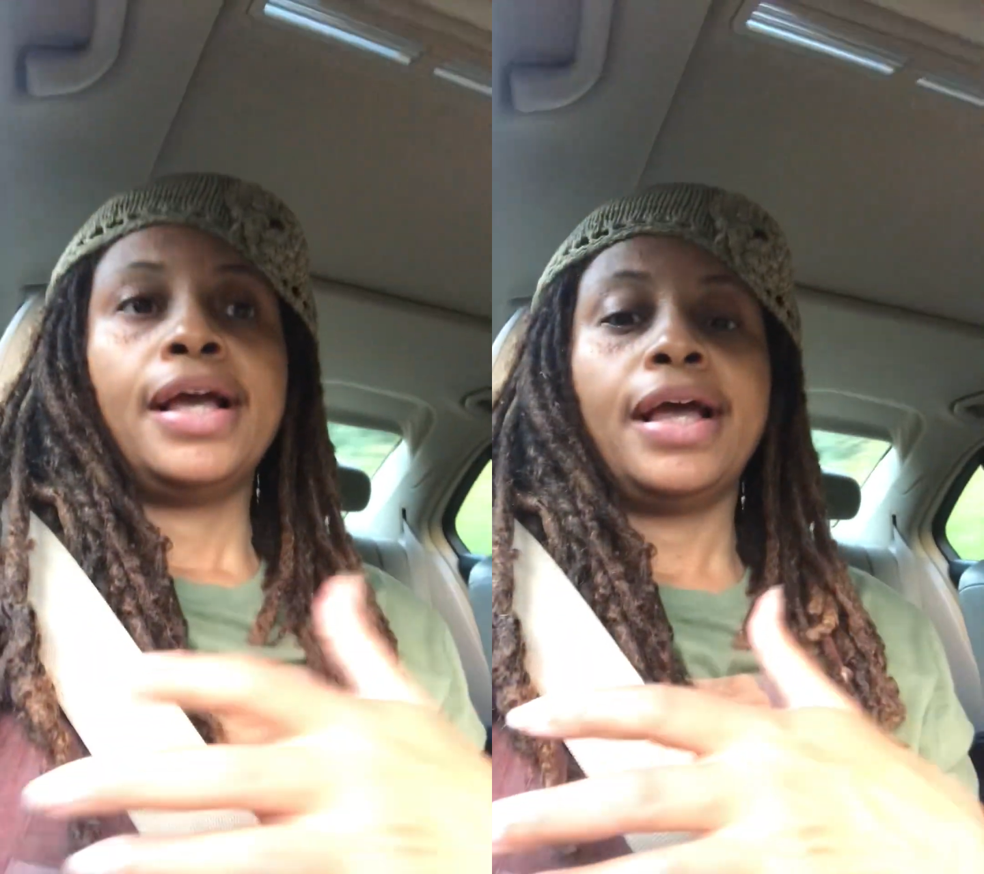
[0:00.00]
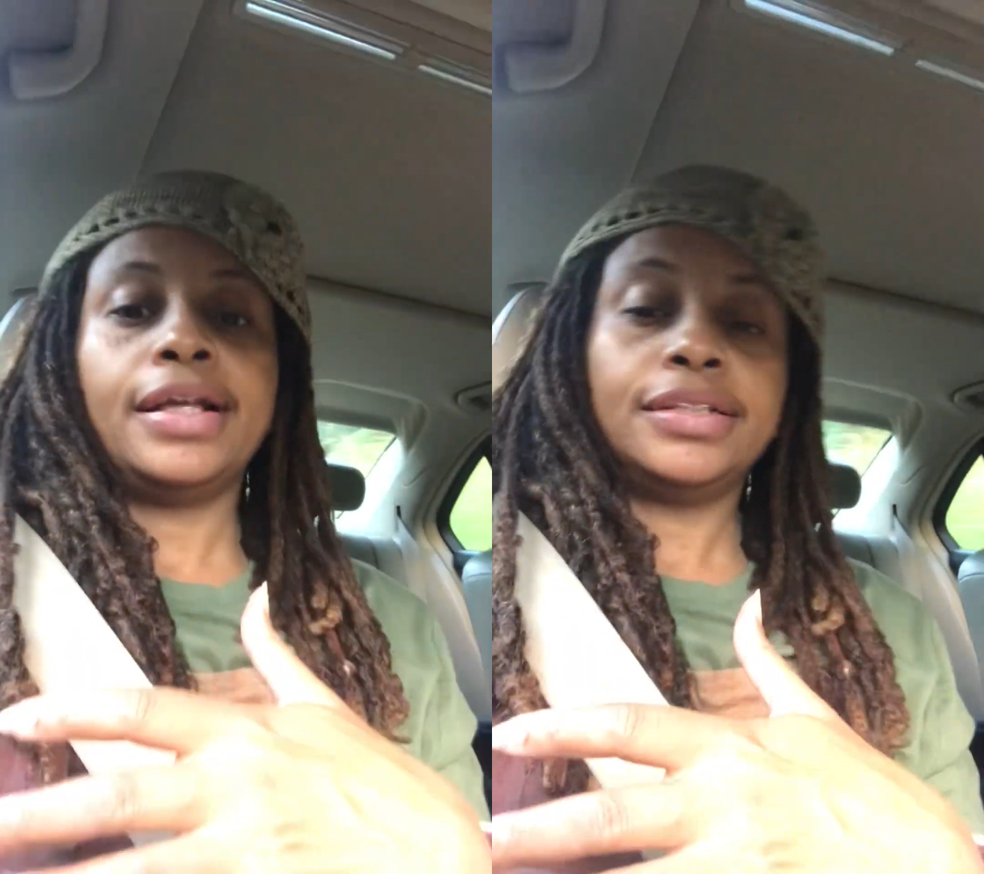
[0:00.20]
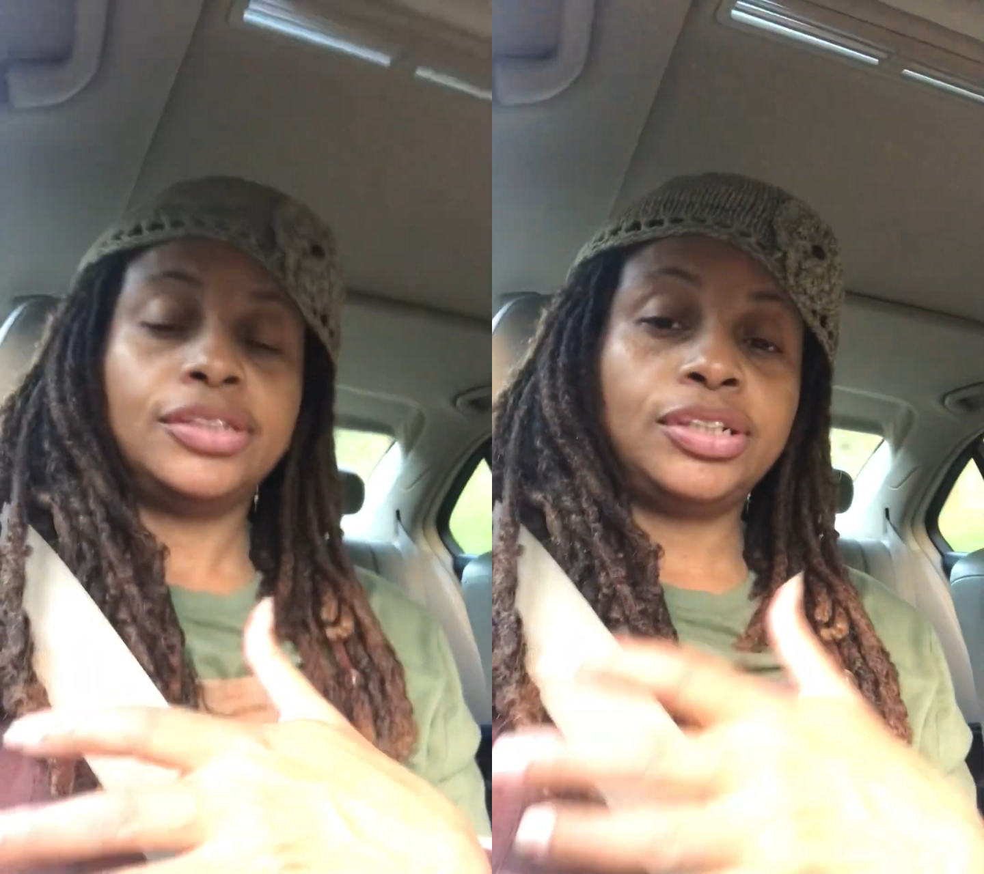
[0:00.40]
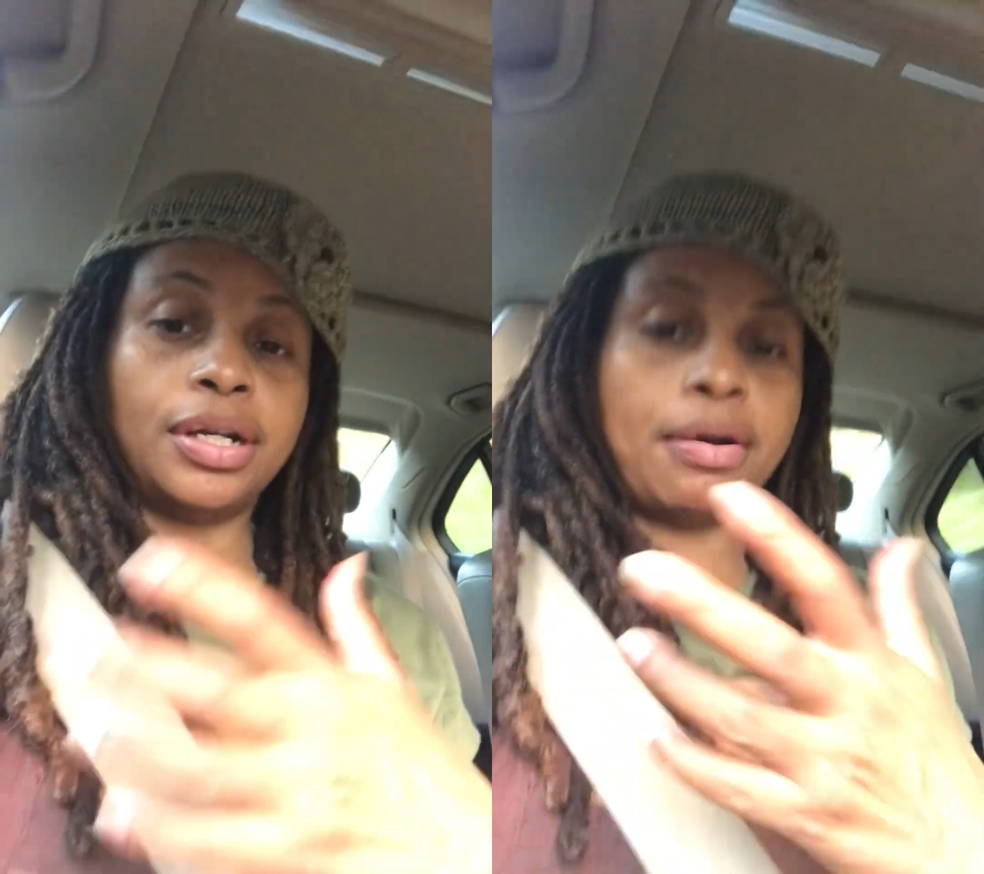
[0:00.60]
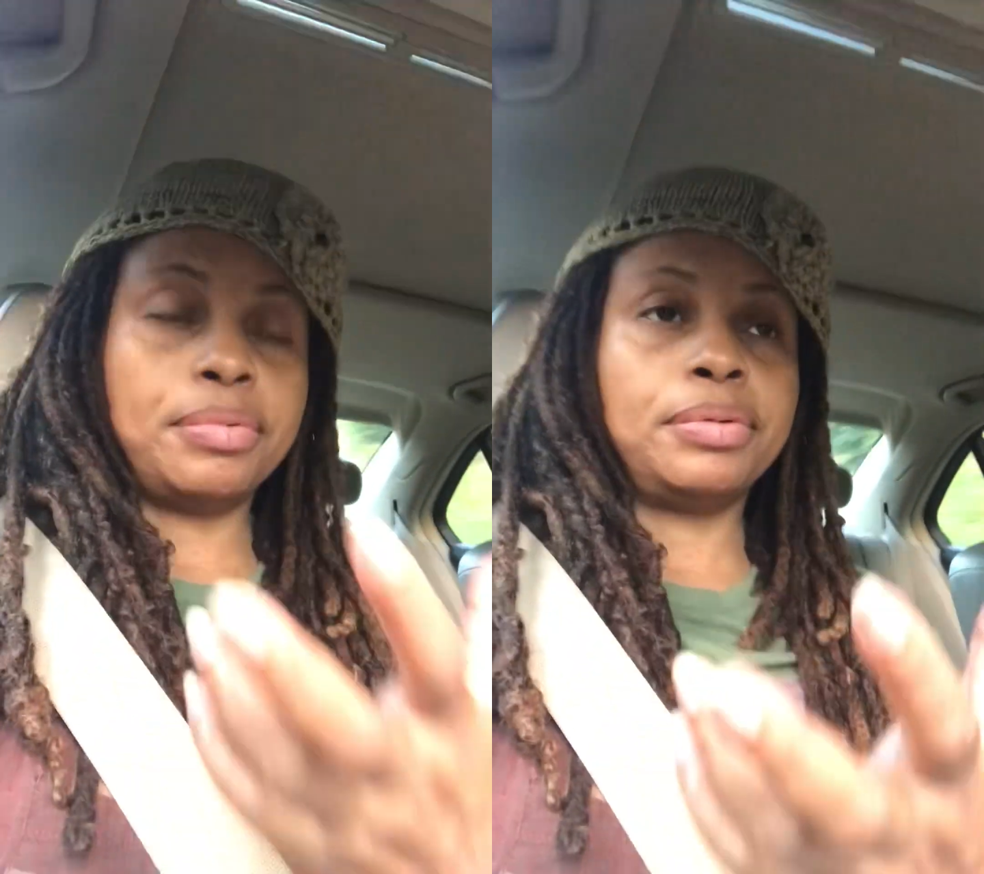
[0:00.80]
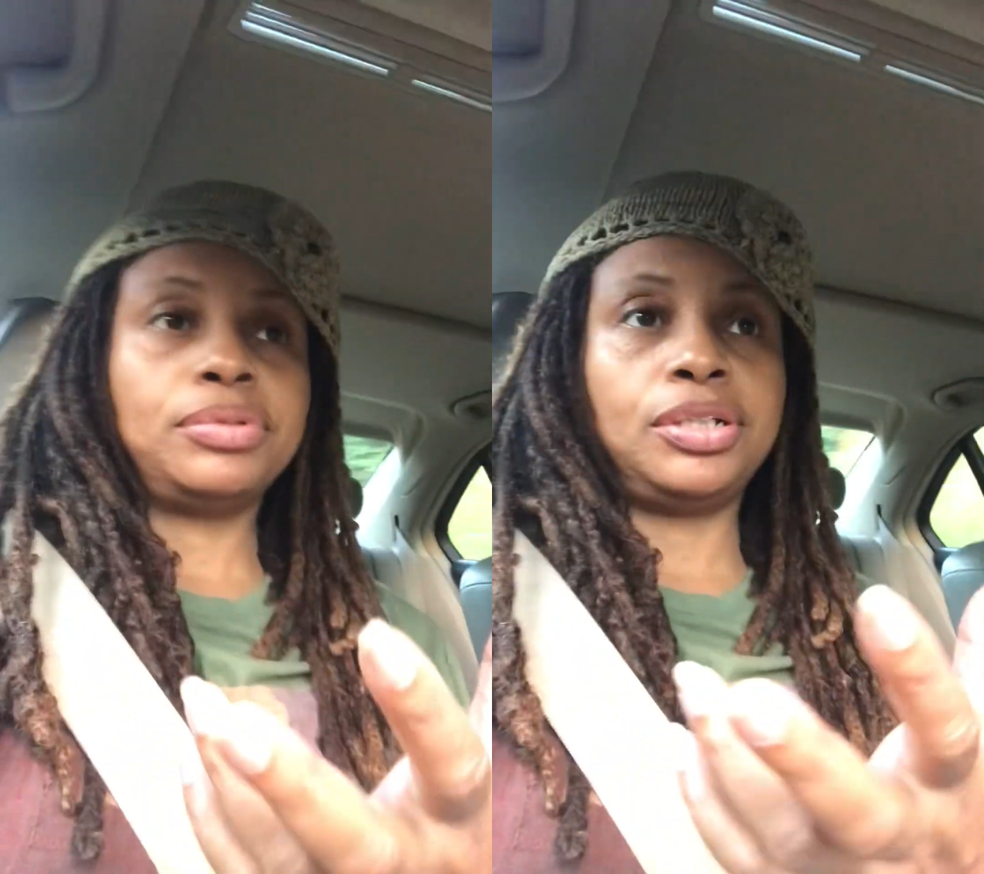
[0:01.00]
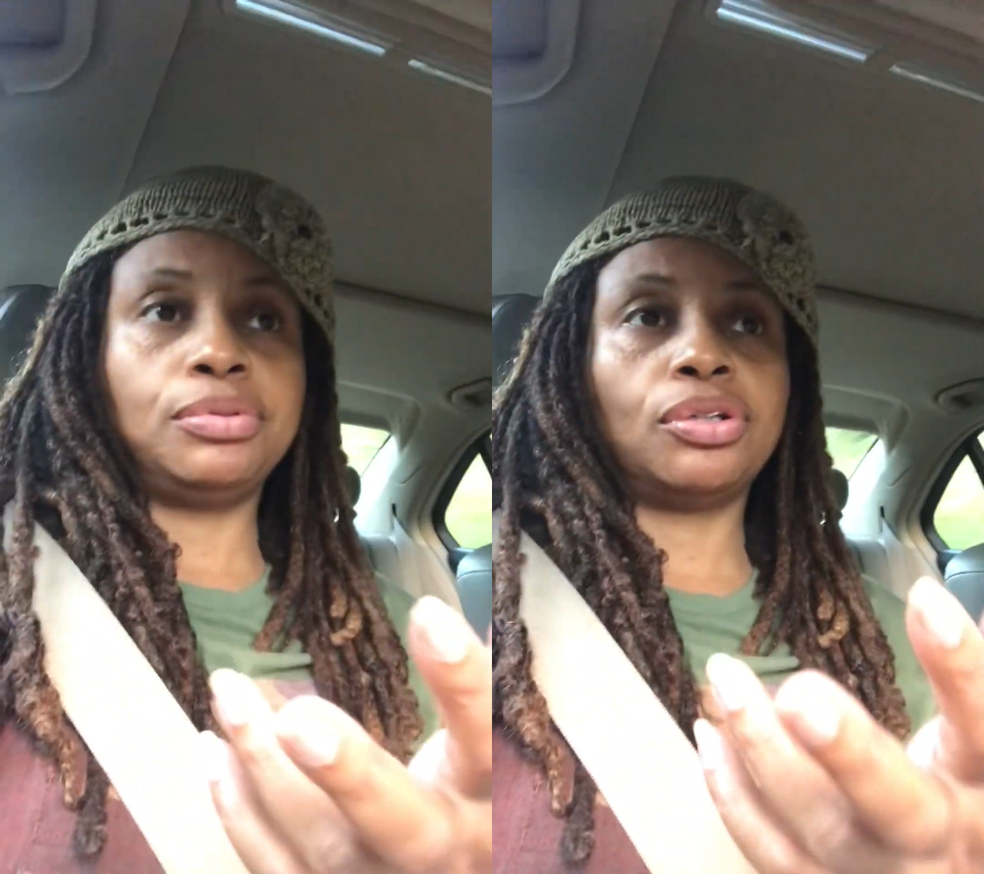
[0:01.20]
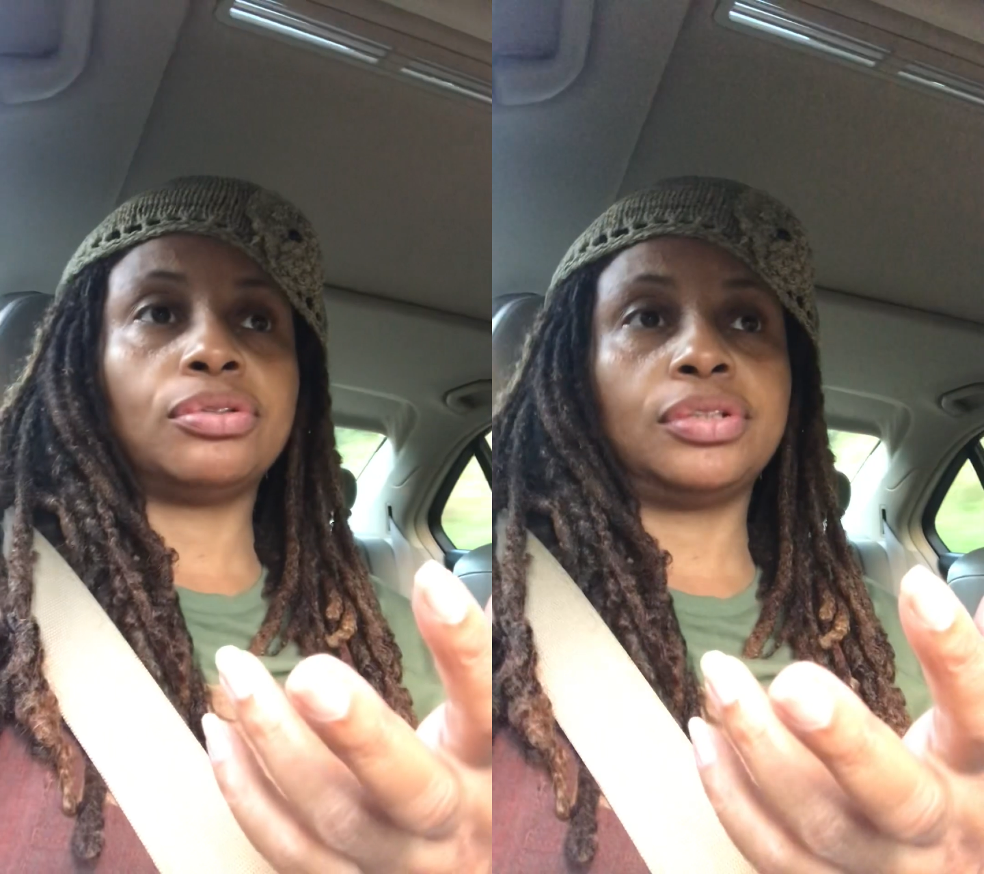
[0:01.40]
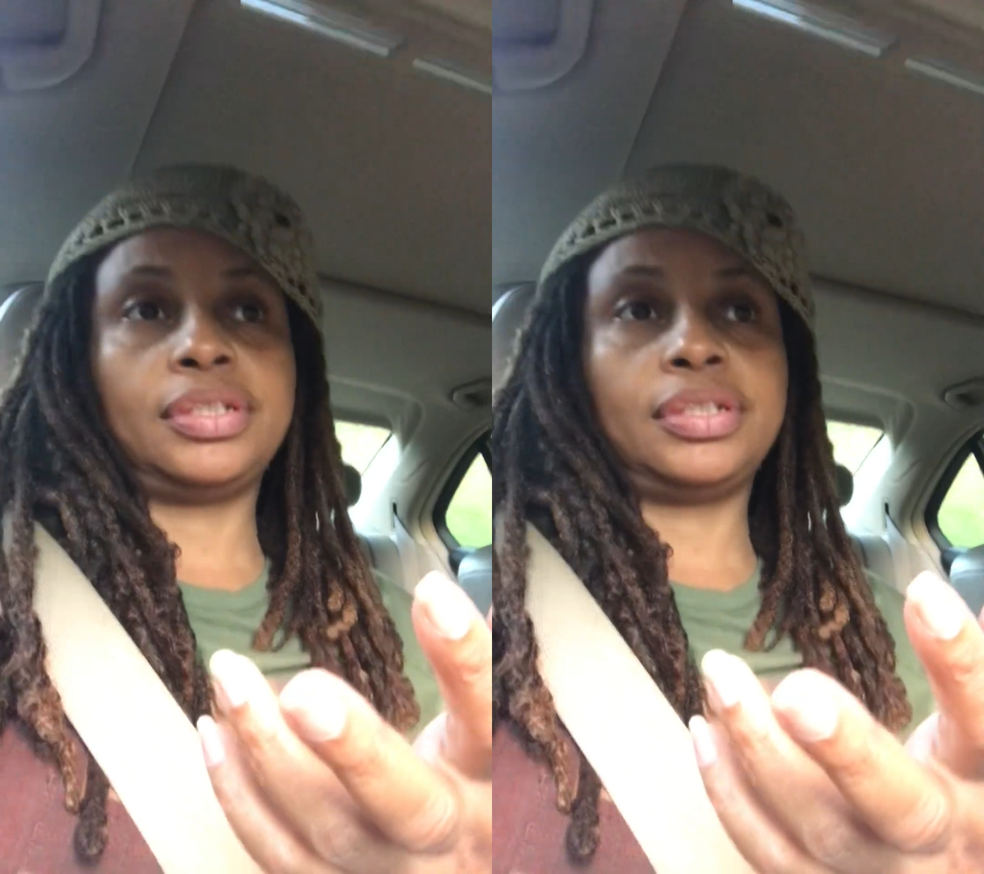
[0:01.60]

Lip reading: And then I remember she was also